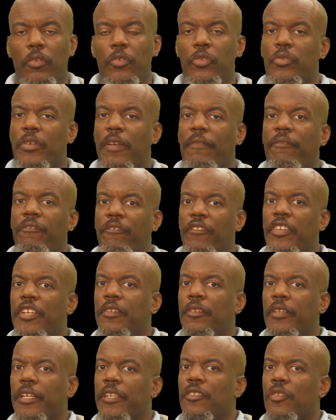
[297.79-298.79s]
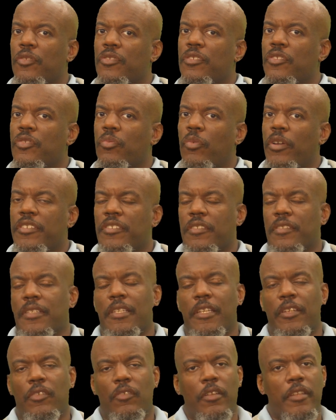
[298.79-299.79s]
You can feel in those situations.
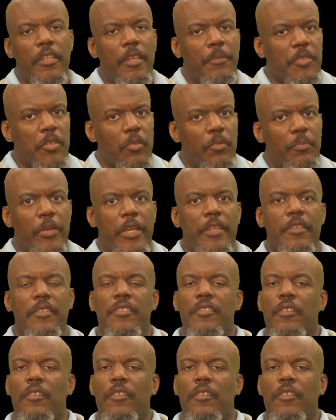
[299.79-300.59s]
Later on in the episode, Beth is